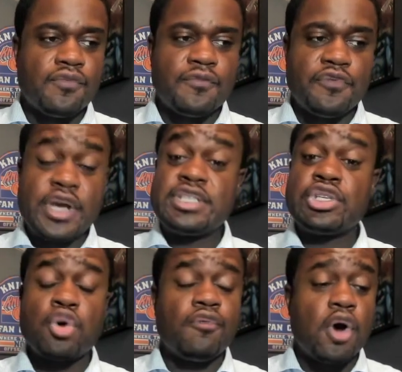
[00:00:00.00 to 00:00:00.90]

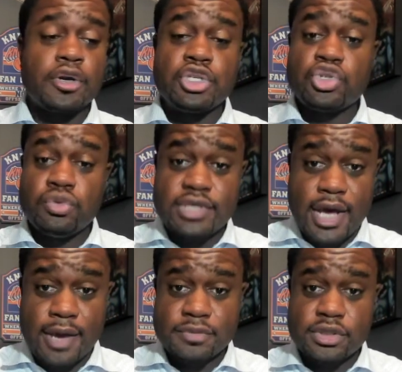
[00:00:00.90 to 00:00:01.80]
Francisco Vargas two
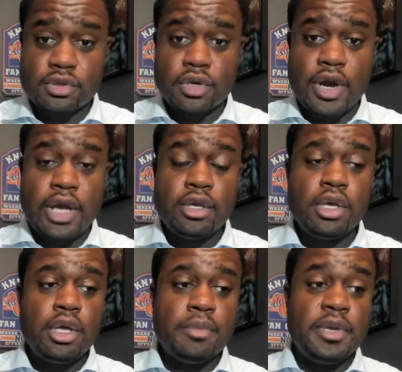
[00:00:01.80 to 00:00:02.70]
times, all right?
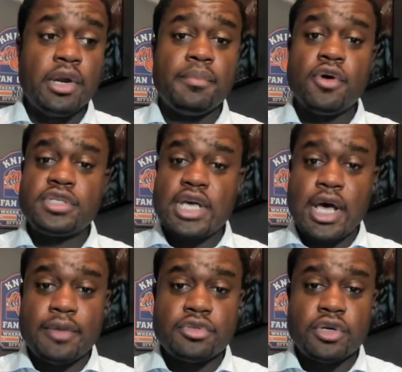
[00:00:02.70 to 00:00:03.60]
Beat him both
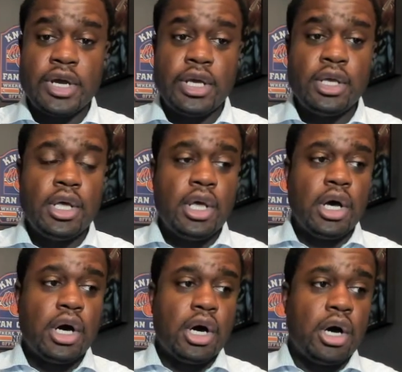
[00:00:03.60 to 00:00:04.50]
times, all right?
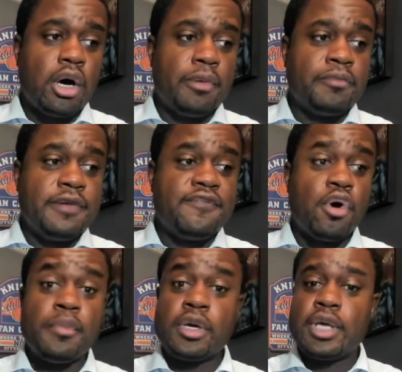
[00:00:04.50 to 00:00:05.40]
Um, he
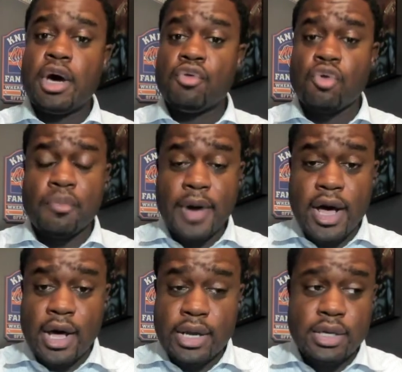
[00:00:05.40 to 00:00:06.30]
fought Miguel
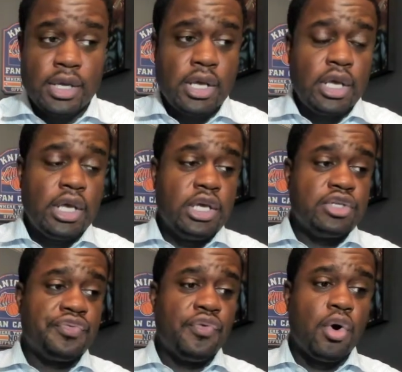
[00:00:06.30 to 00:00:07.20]
Roman.
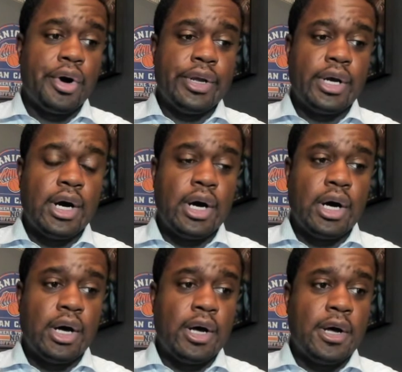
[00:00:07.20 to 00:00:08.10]
He's fought
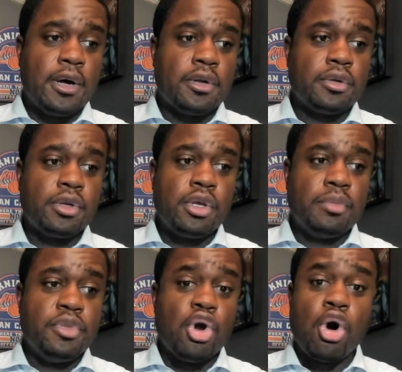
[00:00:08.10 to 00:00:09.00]
uh,
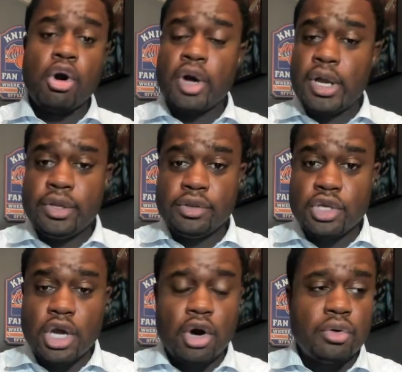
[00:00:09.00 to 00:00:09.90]
Miura,
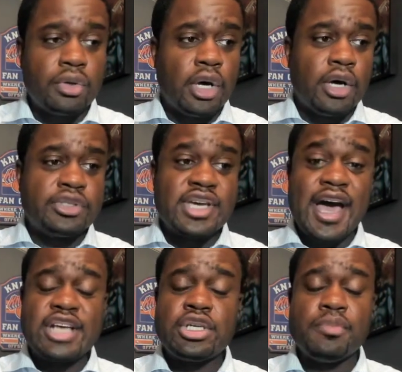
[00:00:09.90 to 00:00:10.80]
you know, uh,
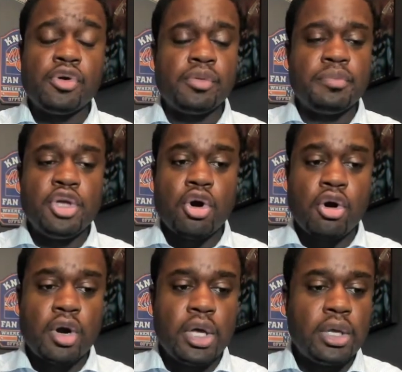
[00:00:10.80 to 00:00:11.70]
Takashi
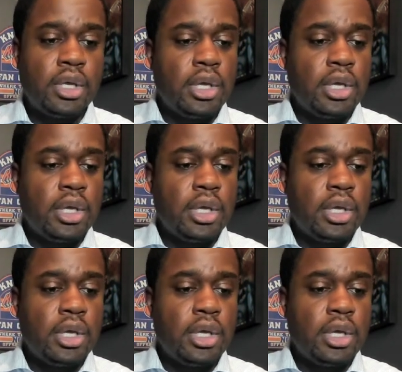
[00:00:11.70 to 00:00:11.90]
Miura.